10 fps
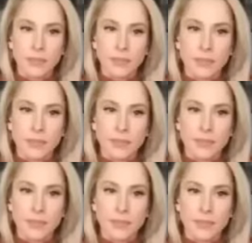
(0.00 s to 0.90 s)

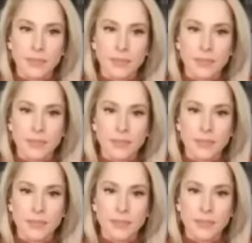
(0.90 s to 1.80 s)

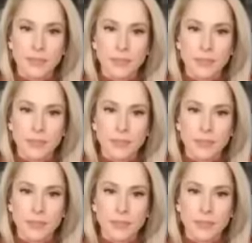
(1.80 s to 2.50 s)
The person shown says nothing.